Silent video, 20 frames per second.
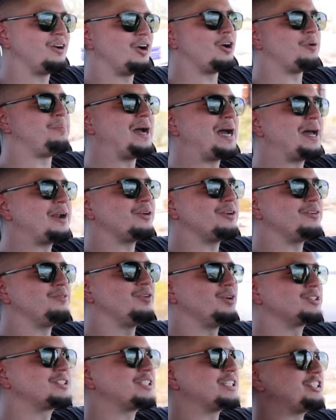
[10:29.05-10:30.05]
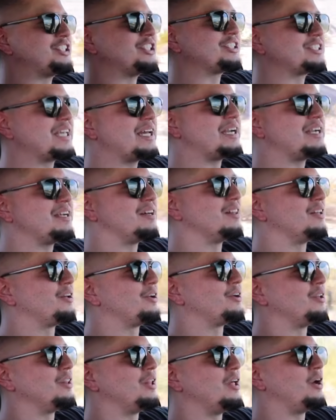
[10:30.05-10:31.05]
Our battery voltage is getting a
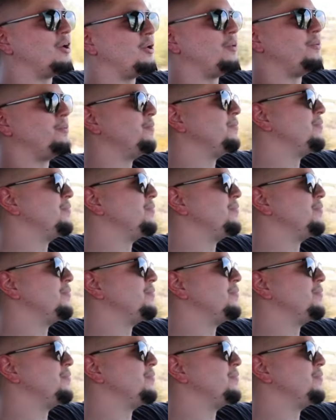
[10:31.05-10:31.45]
little low.